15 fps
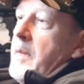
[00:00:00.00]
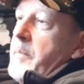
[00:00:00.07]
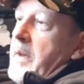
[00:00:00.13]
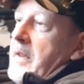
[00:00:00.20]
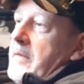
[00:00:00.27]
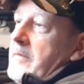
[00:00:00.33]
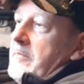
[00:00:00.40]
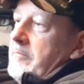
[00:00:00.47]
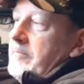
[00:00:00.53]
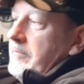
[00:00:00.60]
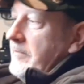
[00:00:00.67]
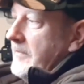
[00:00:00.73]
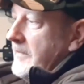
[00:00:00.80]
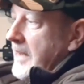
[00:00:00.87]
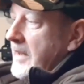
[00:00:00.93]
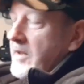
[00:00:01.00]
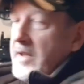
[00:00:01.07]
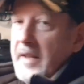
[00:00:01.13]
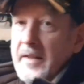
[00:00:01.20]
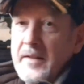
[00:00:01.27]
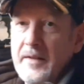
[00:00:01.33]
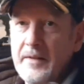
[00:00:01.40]
But that
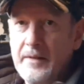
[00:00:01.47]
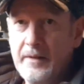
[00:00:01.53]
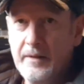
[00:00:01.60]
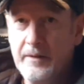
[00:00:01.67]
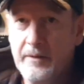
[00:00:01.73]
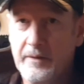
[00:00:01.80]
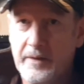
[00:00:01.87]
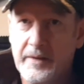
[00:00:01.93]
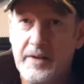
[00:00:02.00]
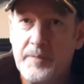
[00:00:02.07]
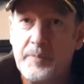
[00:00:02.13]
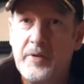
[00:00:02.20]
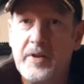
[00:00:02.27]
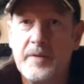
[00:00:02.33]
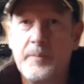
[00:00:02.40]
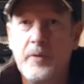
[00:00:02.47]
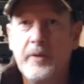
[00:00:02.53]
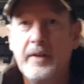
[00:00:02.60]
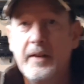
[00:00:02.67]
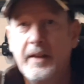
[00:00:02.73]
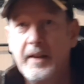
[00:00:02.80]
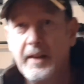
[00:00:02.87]
said, at this price
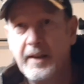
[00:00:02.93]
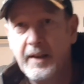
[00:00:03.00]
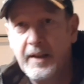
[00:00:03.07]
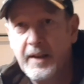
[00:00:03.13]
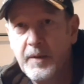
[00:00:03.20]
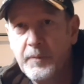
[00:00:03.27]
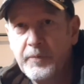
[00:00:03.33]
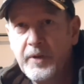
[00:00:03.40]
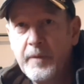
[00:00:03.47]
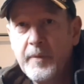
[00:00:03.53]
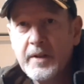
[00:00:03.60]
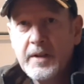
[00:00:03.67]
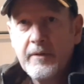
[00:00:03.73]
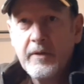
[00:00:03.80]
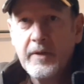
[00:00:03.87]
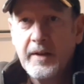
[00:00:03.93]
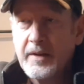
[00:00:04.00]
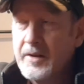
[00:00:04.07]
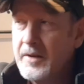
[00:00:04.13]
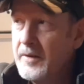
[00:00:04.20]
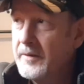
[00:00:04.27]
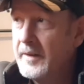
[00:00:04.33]
point, pretty much
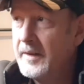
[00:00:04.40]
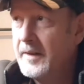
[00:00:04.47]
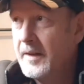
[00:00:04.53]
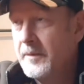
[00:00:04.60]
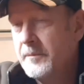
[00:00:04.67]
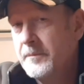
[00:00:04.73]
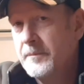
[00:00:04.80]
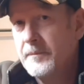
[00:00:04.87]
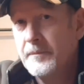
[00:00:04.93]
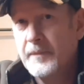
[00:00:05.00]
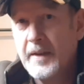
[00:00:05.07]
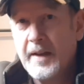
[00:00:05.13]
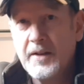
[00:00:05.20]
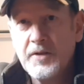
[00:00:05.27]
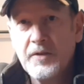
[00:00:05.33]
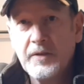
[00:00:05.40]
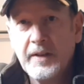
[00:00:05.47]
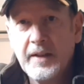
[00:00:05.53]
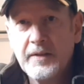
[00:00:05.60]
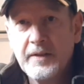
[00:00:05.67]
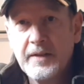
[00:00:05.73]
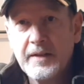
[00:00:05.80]
everything's got the gauge on
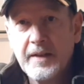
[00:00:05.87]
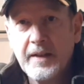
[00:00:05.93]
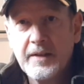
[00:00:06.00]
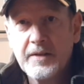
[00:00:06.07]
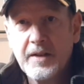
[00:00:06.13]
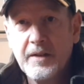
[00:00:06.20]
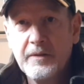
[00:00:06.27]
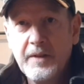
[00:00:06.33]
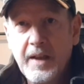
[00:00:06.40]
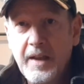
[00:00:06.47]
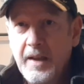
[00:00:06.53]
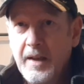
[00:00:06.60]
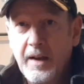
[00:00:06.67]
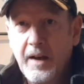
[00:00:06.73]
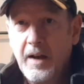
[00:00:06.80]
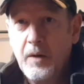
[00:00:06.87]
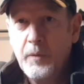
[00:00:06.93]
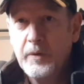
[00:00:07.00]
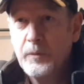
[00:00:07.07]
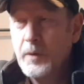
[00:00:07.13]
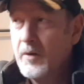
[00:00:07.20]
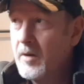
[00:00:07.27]
the end of the tank, so I
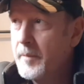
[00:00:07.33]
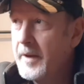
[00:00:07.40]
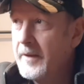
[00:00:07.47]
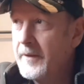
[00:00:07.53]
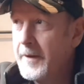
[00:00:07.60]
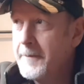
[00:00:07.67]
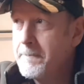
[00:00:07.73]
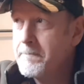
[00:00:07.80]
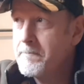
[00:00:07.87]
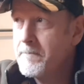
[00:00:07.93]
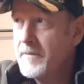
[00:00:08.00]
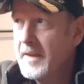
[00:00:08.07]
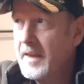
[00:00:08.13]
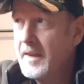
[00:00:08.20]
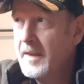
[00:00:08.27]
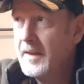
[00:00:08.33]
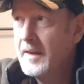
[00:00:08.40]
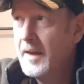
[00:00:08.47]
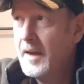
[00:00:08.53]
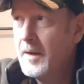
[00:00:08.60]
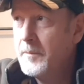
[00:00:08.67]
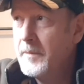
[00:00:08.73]
wouldn't worry about that.
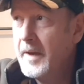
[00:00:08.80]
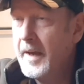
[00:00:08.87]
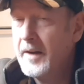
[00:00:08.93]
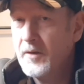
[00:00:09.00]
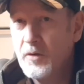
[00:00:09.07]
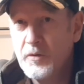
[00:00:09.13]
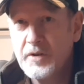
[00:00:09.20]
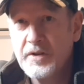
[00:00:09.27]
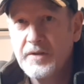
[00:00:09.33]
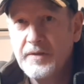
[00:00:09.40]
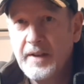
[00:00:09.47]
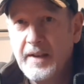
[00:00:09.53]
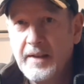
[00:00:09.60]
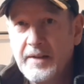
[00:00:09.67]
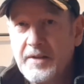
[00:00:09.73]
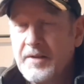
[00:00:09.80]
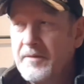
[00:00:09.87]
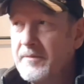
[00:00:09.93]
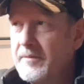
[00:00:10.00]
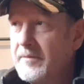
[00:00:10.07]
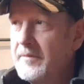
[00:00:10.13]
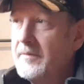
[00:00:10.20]
And of course,
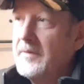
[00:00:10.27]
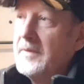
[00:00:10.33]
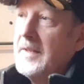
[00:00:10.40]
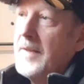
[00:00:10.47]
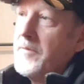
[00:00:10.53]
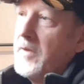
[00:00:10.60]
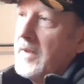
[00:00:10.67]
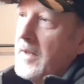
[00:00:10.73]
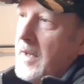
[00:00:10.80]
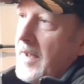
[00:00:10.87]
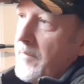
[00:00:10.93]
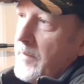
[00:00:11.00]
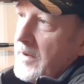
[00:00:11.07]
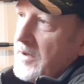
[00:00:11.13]
there's the other thing I have